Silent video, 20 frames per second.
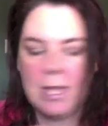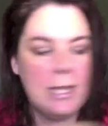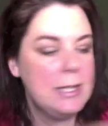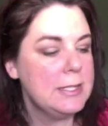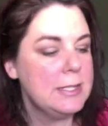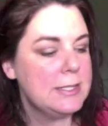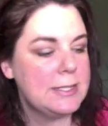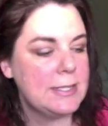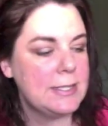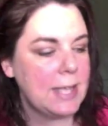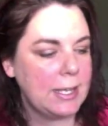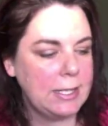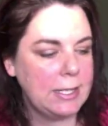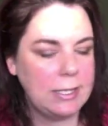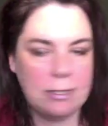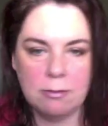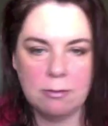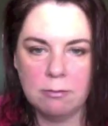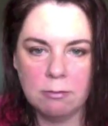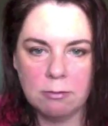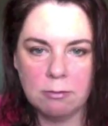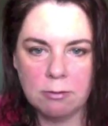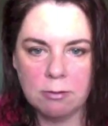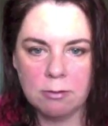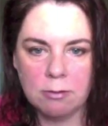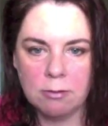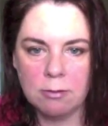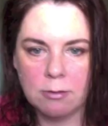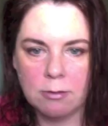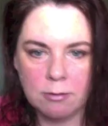setting
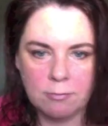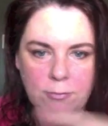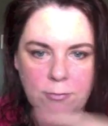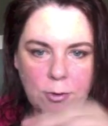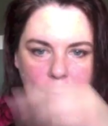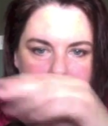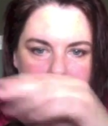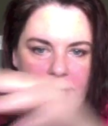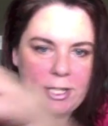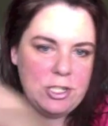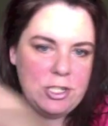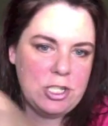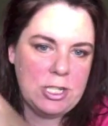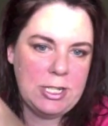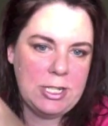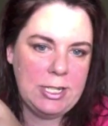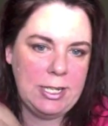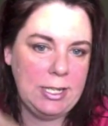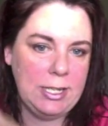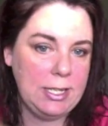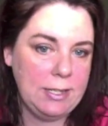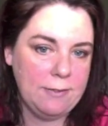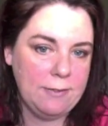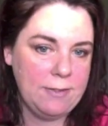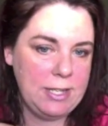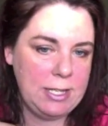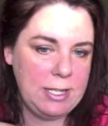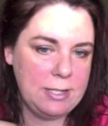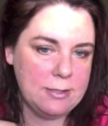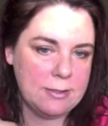formulation in any of
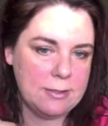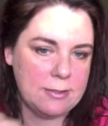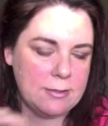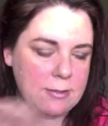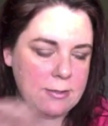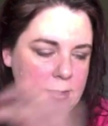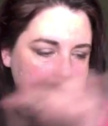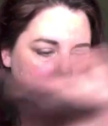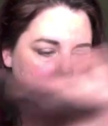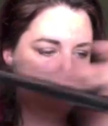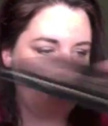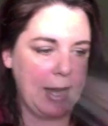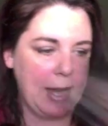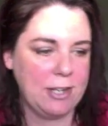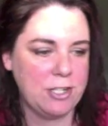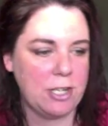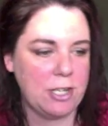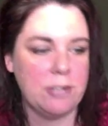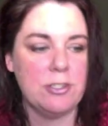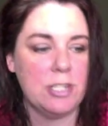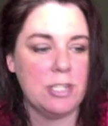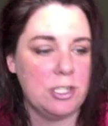these eyeshadows.